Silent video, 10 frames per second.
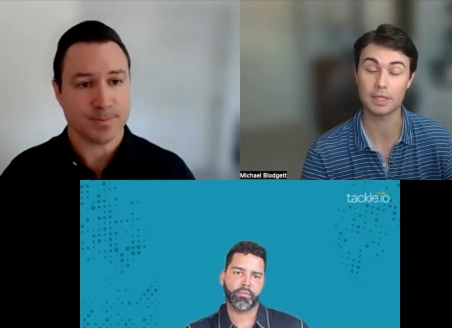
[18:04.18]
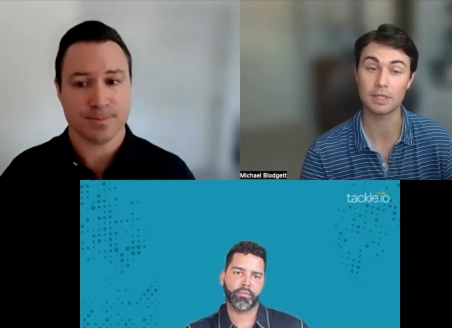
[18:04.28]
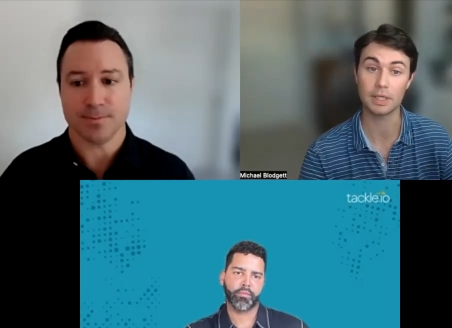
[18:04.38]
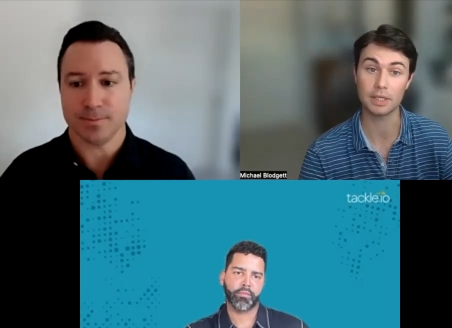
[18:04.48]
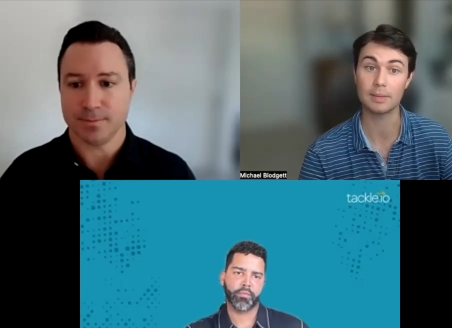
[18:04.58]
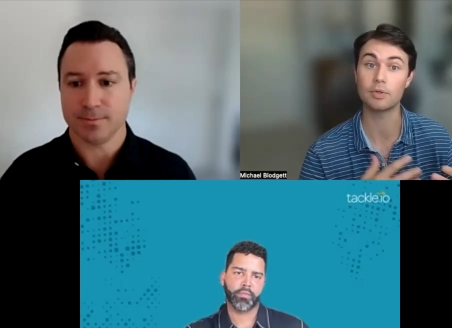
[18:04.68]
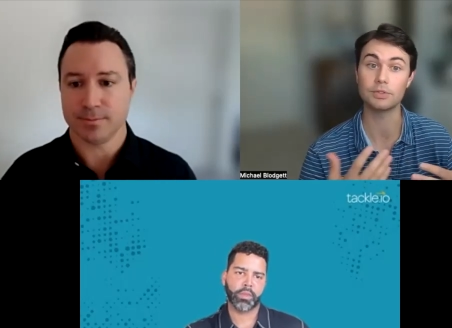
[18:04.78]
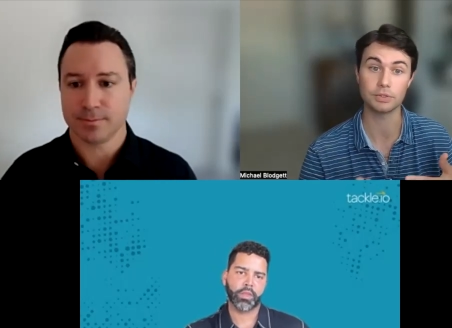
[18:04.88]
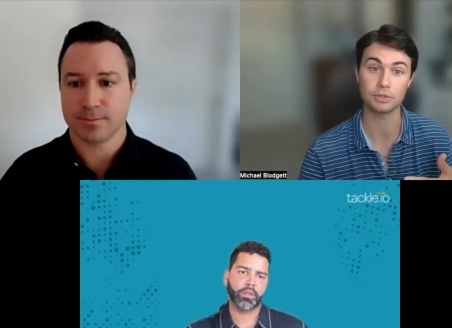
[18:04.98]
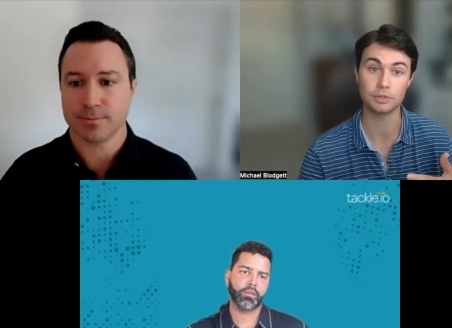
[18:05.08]
Speaker 1: and enabled
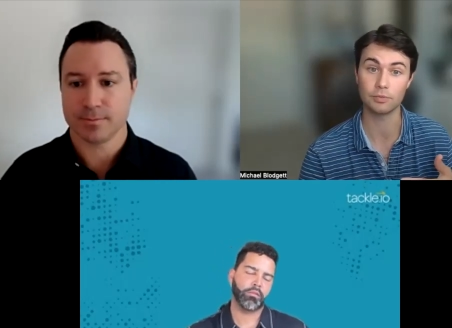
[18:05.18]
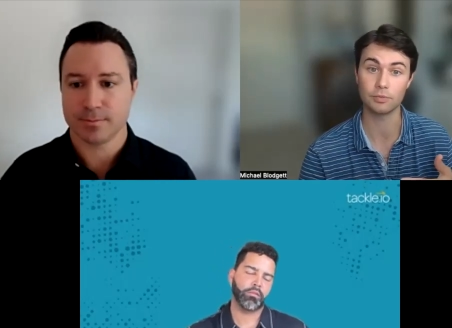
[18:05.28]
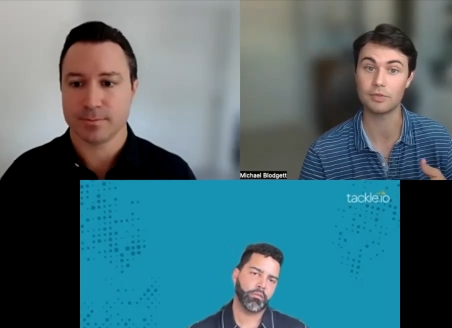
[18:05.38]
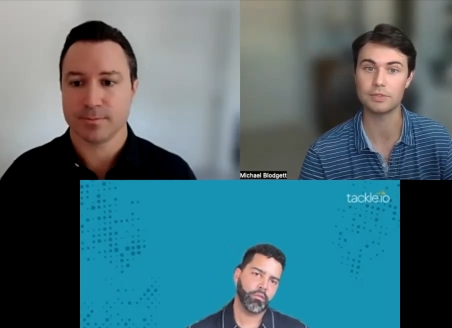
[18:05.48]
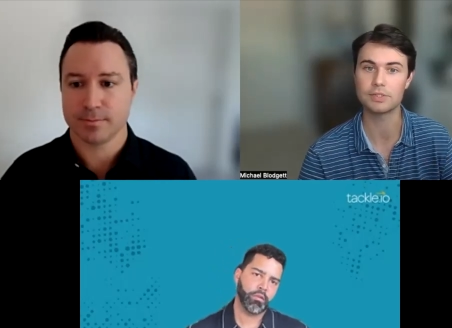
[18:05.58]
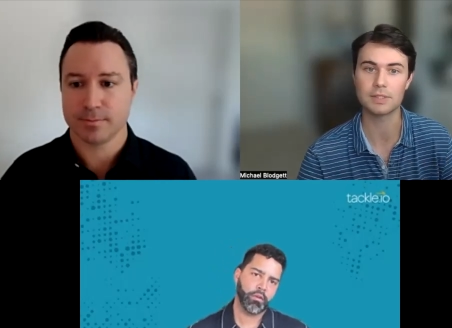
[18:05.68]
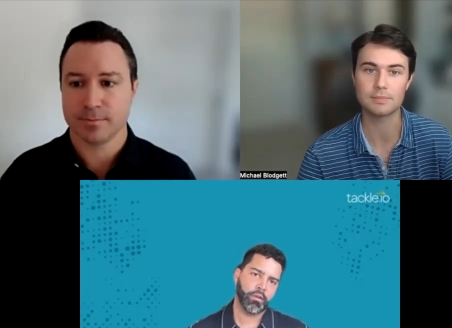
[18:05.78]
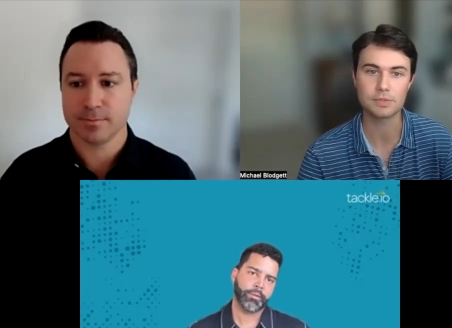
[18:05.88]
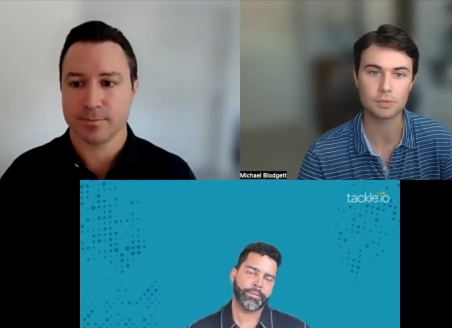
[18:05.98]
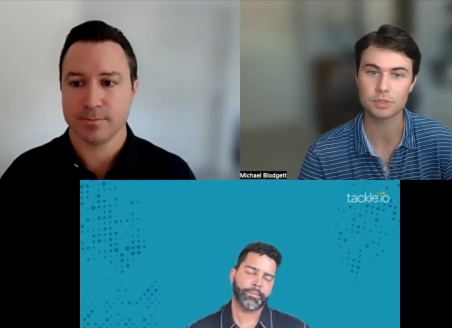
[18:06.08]
your your revenue
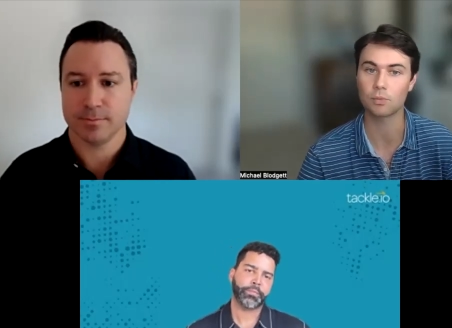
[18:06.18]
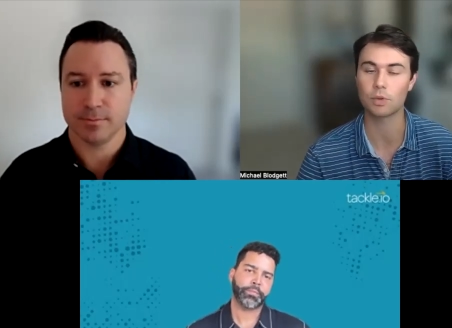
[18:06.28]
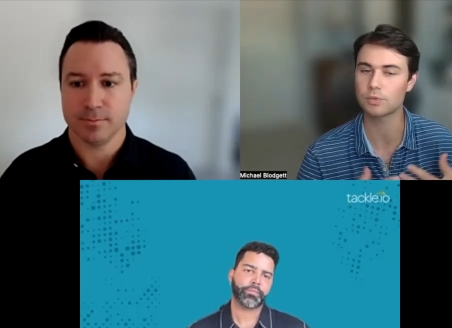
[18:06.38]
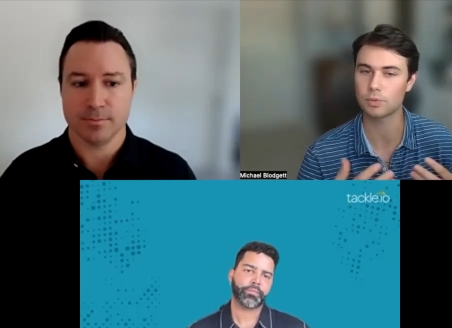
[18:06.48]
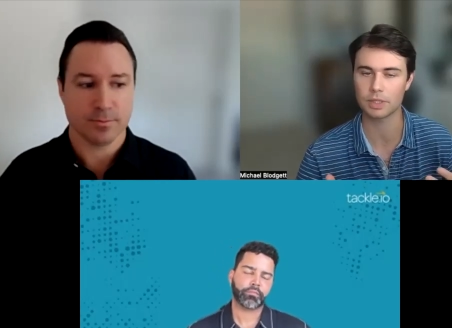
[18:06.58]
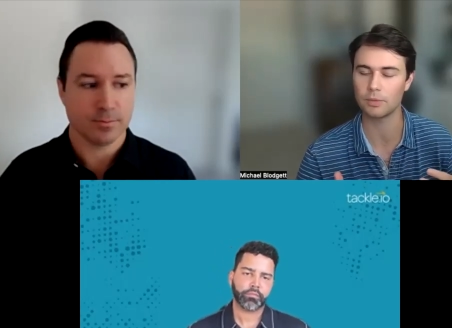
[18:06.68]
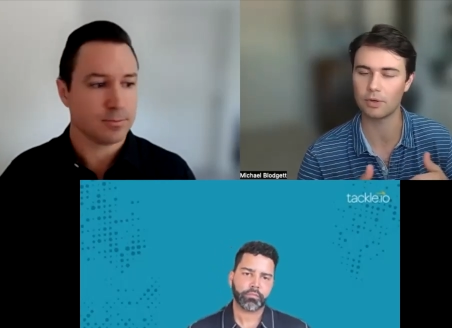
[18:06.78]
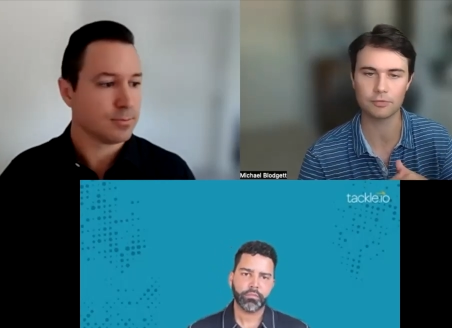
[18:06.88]
teams? What's what's working well